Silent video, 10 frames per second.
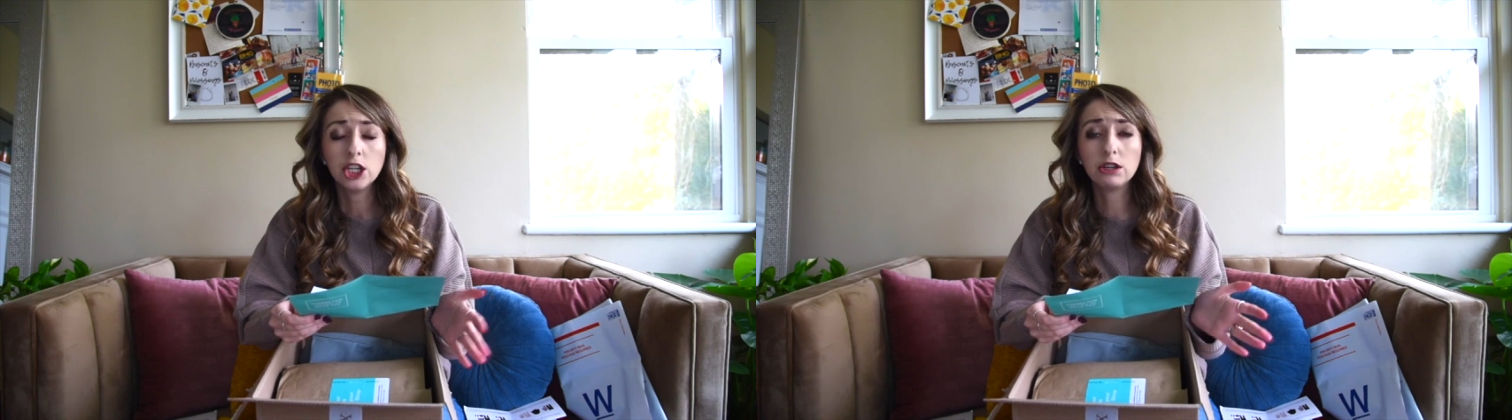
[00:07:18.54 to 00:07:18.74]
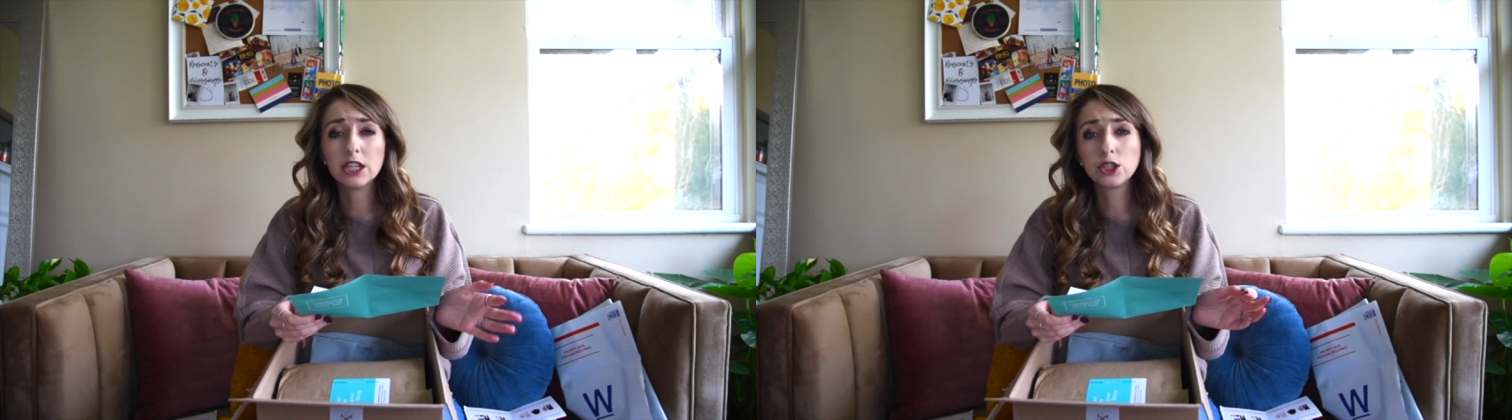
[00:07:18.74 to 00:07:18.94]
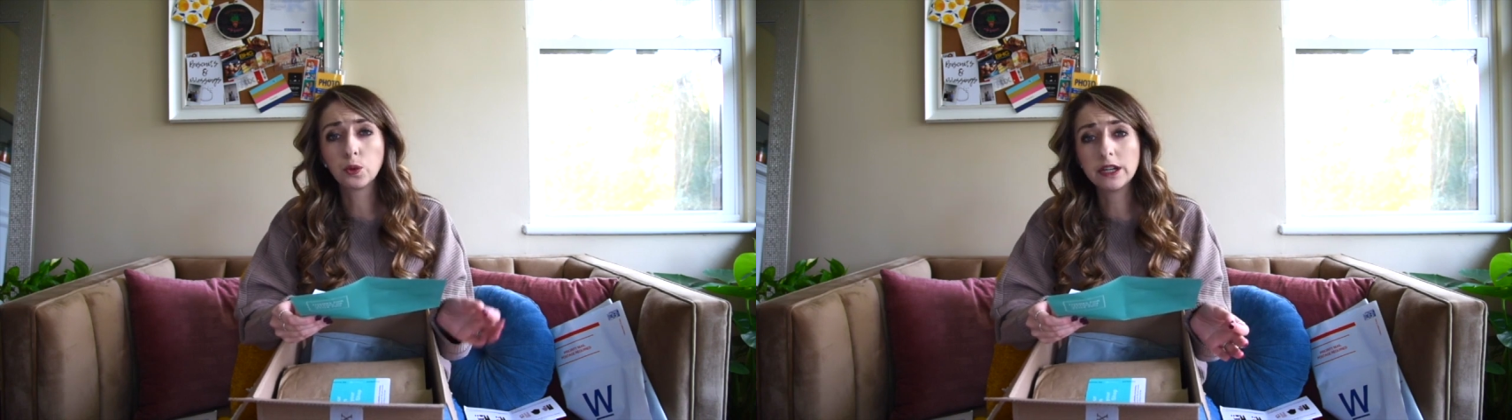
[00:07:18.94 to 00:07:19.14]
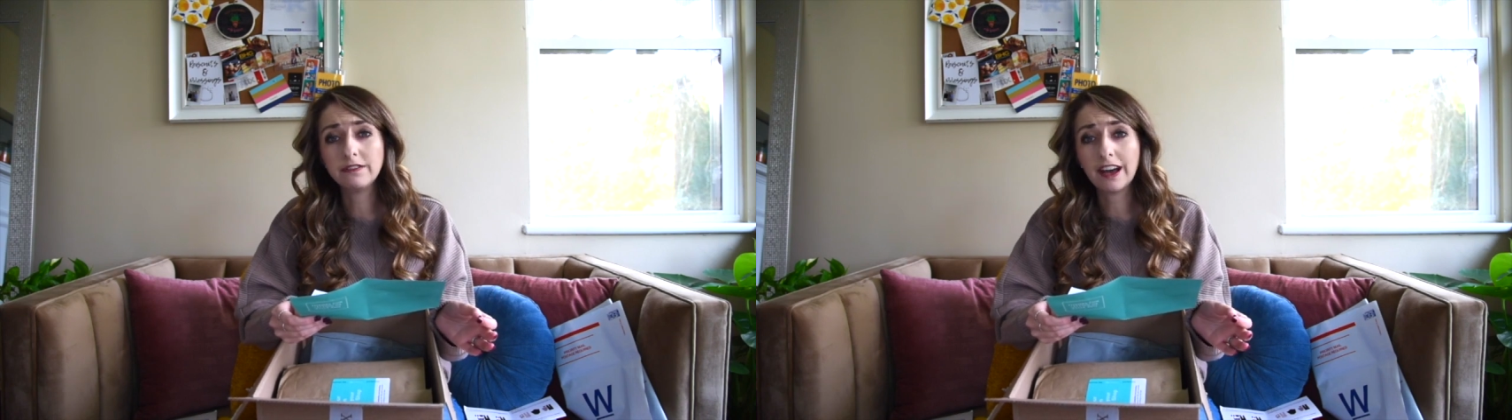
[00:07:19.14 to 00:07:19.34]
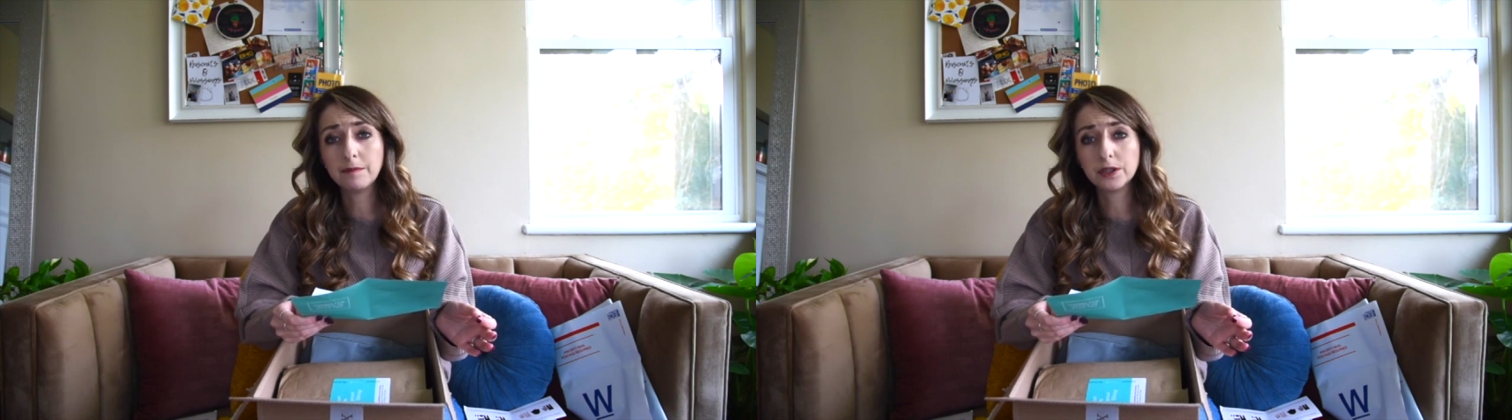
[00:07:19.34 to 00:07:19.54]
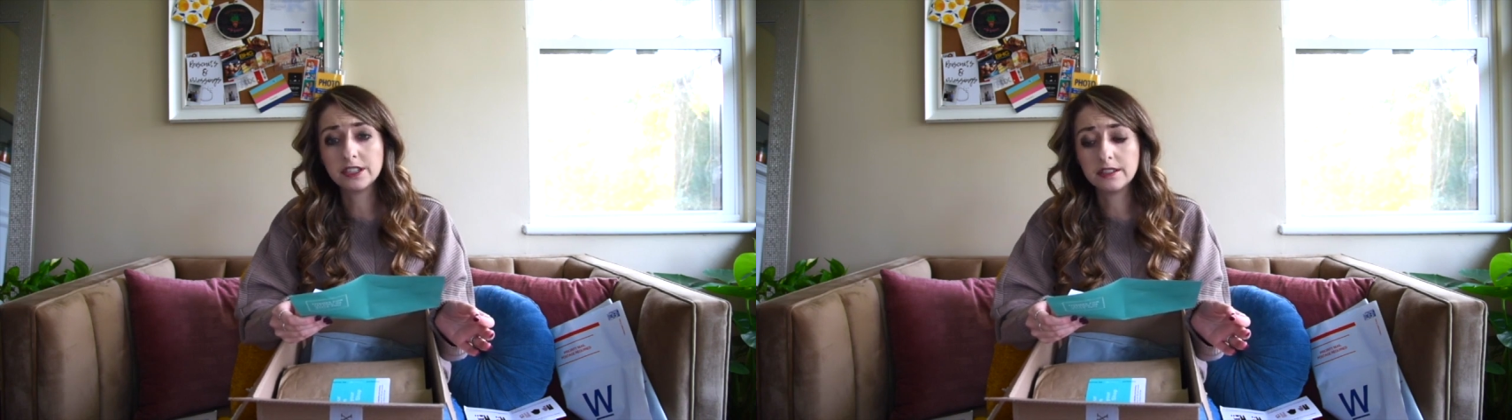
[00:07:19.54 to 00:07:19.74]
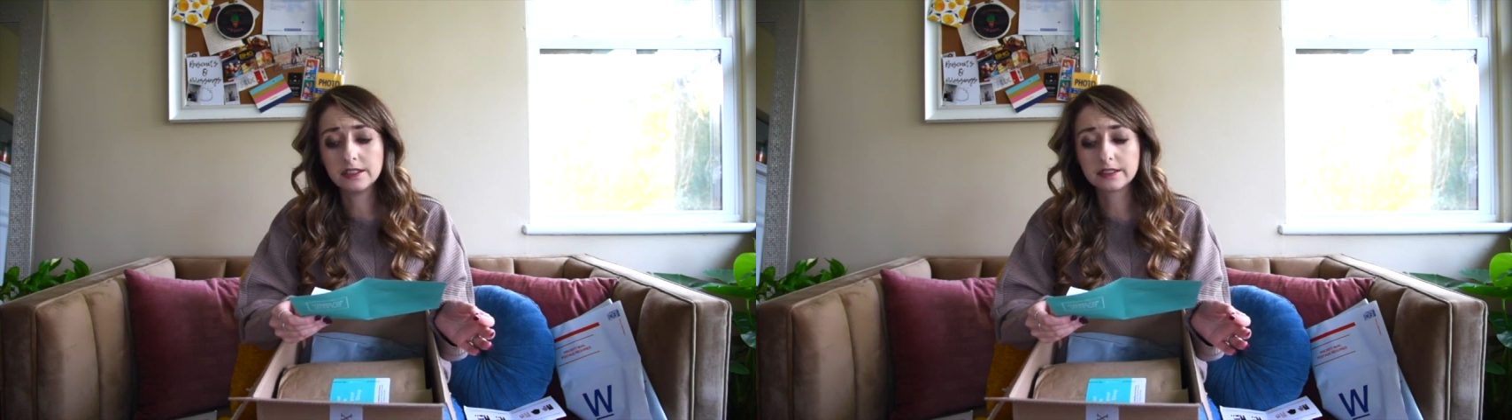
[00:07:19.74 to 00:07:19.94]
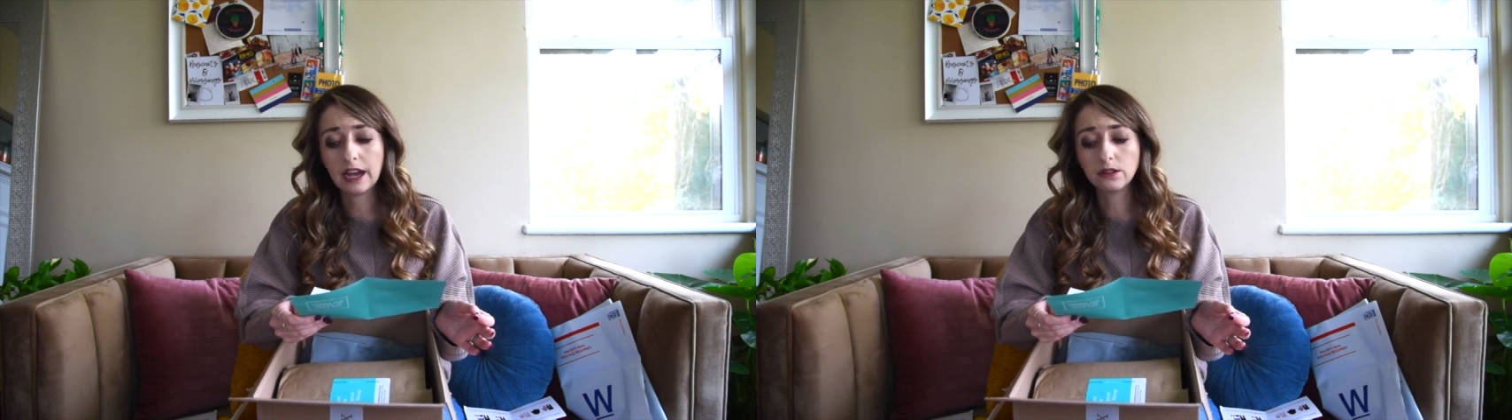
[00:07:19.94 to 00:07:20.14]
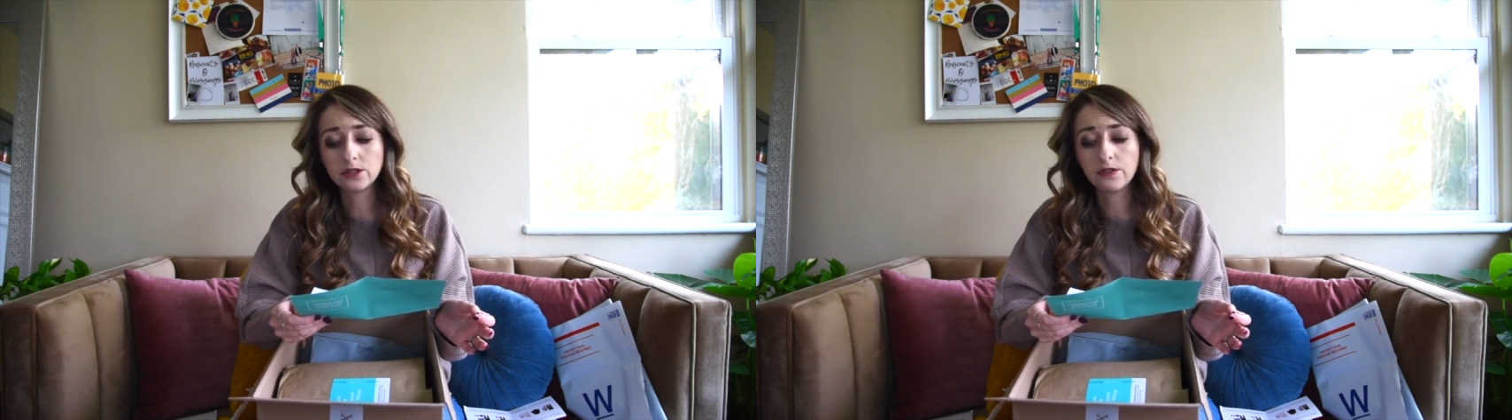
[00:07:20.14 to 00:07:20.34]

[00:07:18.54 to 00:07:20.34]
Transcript: you get a 25% discount.